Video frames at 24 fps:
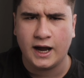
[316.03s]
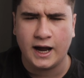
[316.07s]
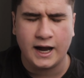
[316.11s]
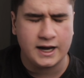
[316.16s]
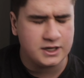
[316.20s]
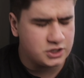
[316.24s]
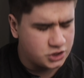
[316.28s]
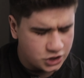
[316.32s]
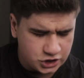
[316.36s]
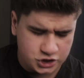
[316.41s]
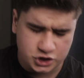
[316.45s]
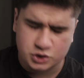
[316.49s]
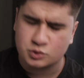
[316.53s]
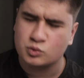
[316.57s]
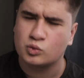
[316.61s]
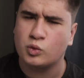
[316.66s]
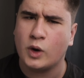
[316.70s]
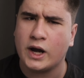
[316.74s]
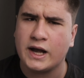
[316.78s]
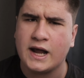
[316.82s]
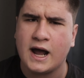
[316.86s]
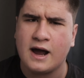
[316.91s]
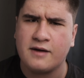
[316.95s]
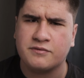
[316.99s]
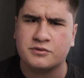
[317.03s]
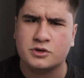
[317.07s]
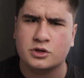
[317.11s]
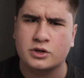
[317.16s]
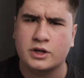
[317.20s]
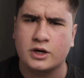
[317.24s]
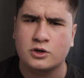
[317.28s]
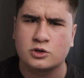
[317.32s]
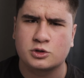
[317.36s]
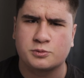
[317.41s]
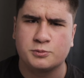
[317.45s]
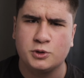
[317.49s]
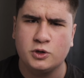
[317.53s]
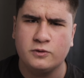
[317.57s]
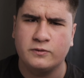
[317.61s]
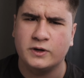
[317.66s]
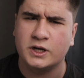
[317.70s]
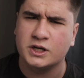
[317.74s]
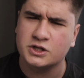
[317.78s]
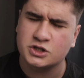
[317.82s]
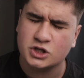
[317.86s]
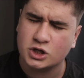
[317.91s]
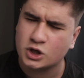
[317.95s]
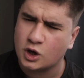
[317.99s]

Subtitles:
and just went after those movies.